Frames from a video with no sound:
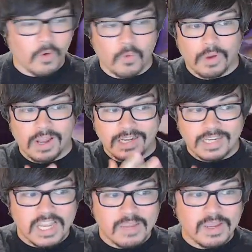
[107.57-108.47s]
or a
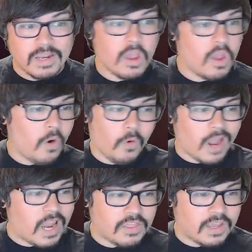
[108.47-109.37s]
demon, or
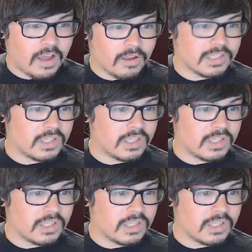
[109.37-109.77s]
anything else.